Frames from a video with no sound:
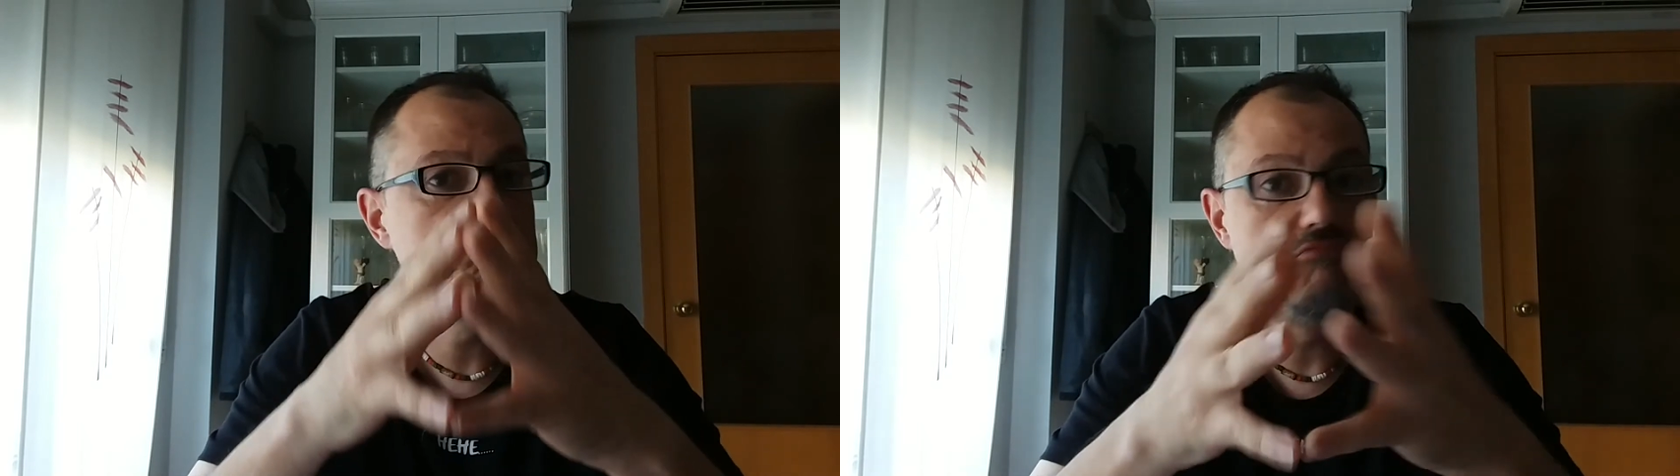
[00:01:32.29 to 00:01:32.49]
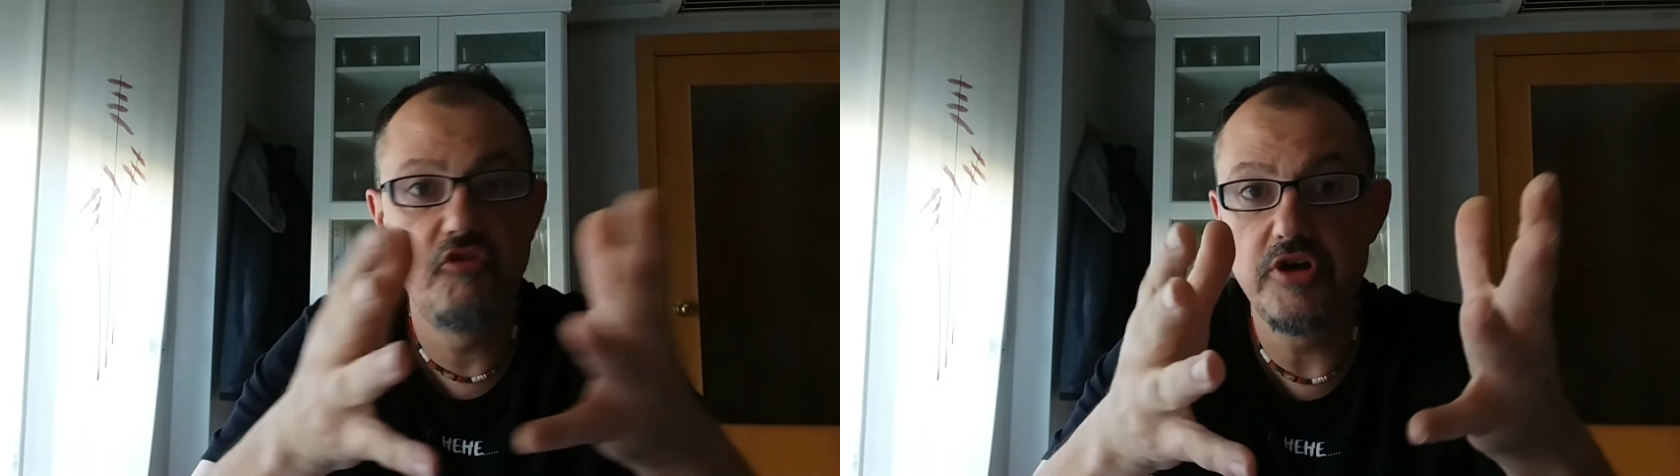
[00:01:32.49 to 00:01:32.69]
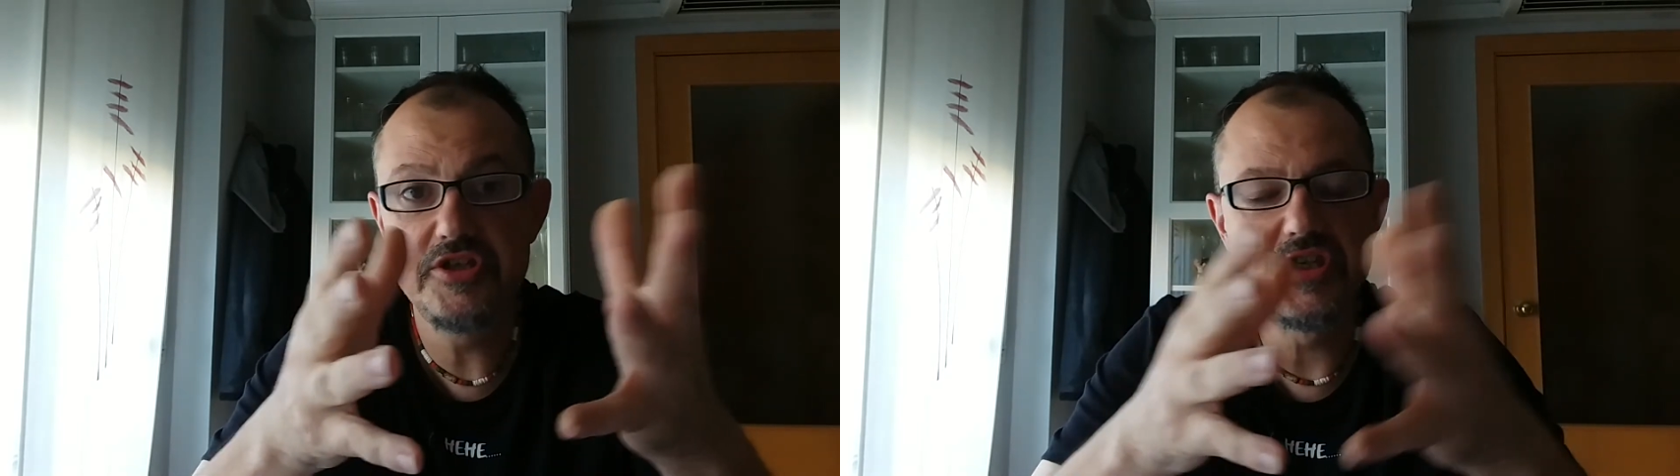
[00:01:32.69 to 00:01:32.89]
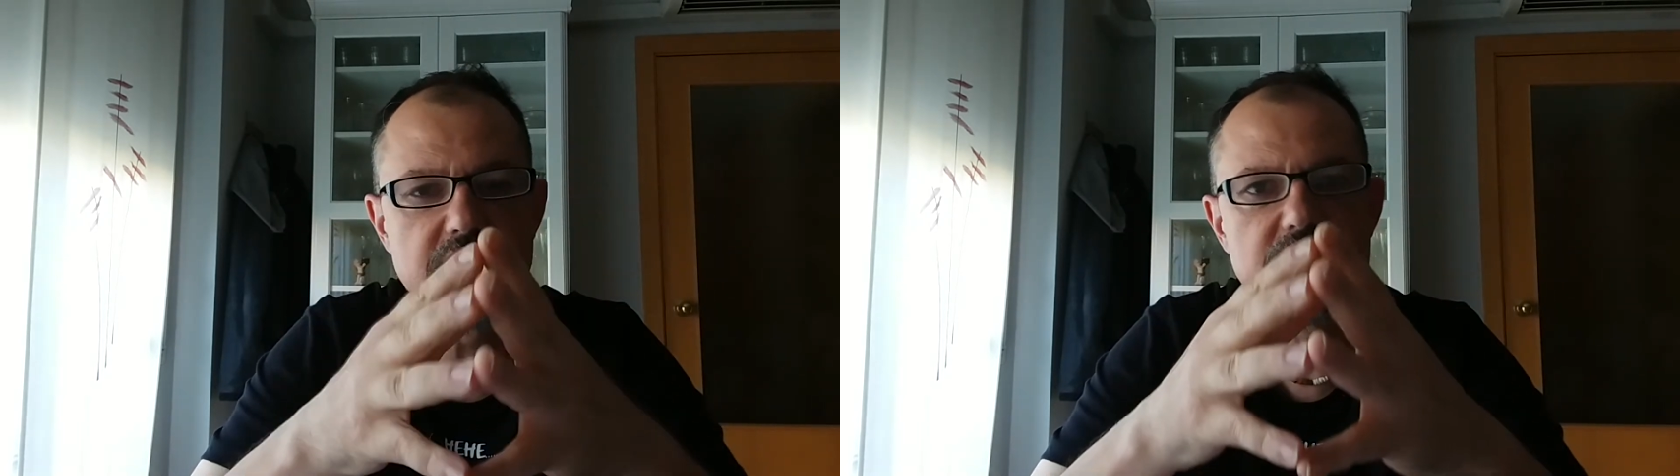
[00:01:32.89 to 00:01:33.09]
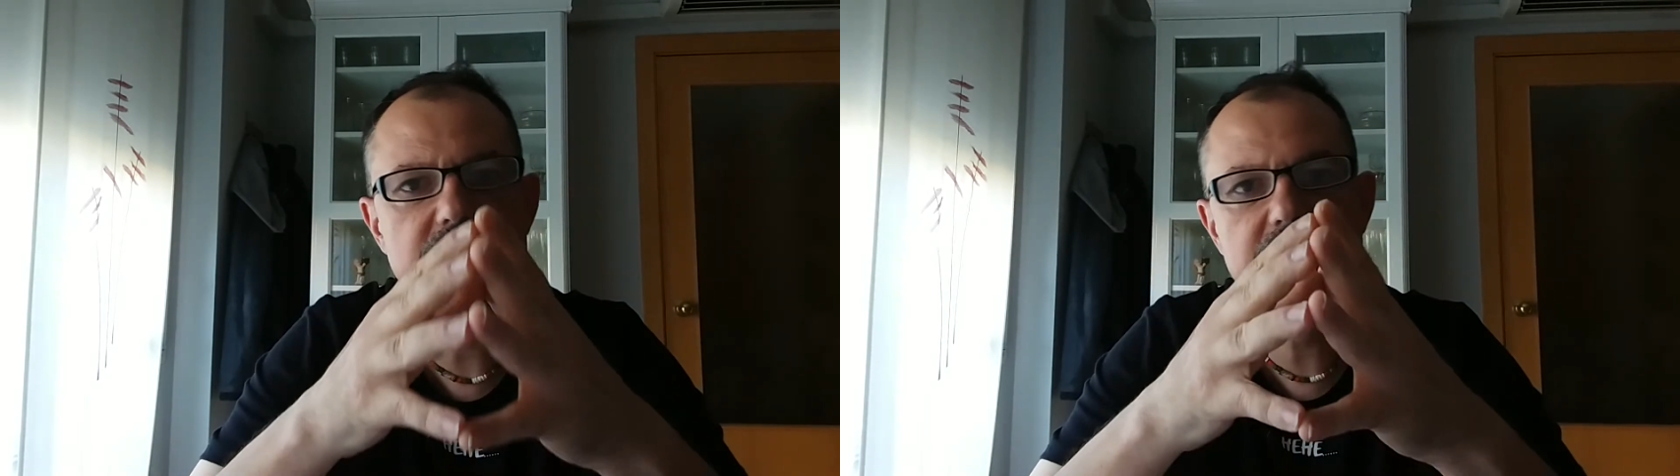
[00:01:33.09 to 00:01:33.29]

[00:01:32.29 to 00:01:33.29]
for instance,